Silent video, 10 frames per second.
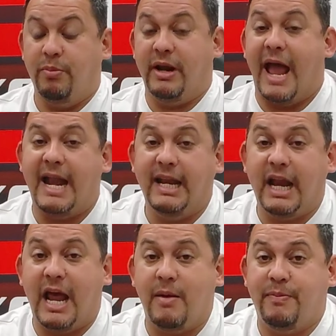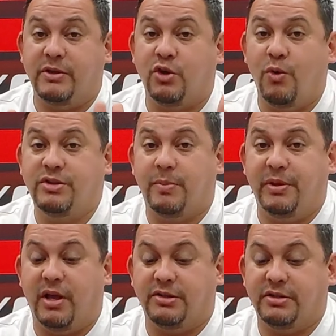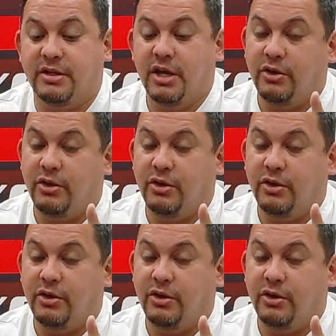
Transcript: But adding an amp is always a plus.